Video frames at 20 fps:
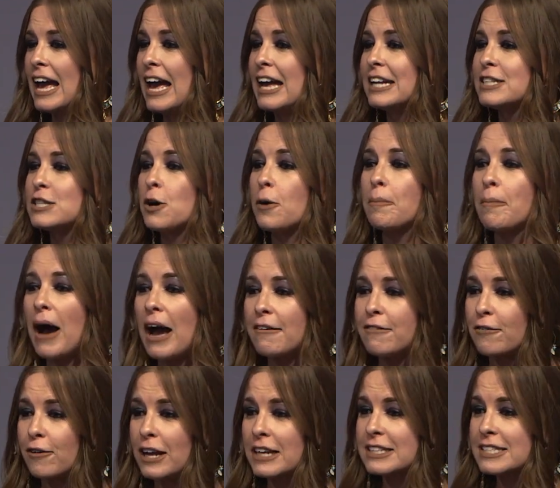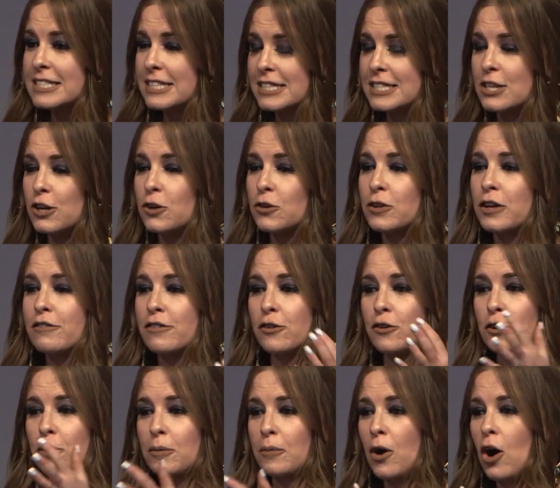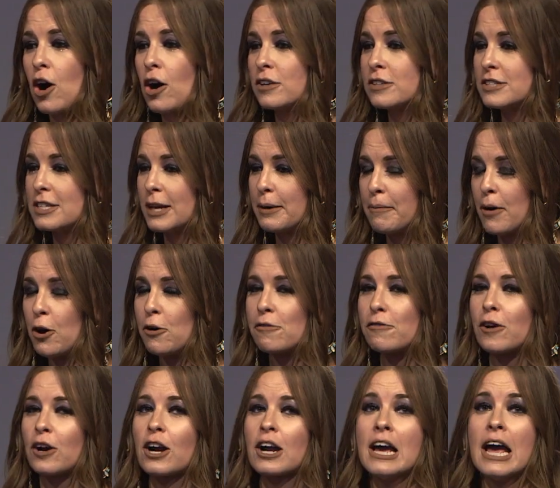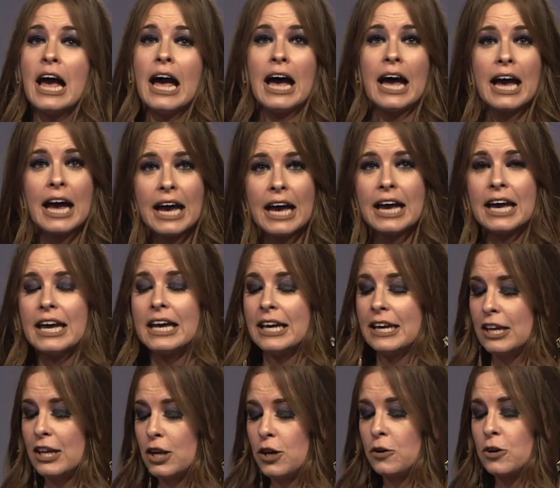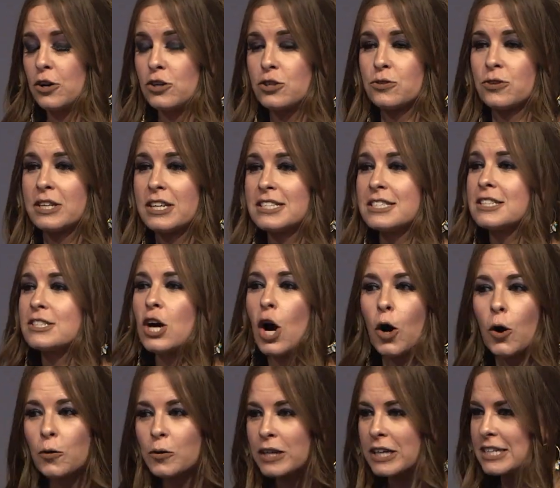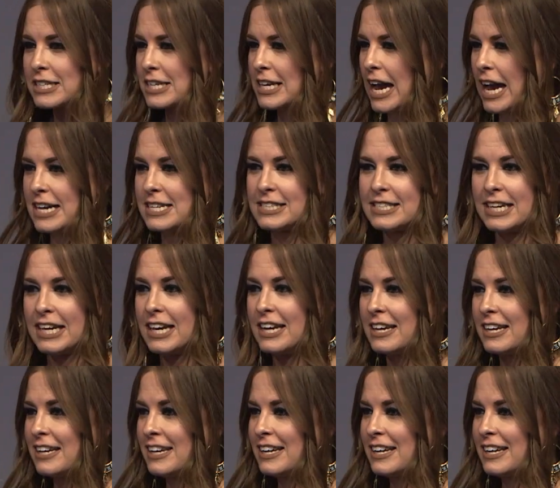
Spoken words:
And so my friend sits in her living room, calls him over. Hey, you know, you're doing this. Totally denies it.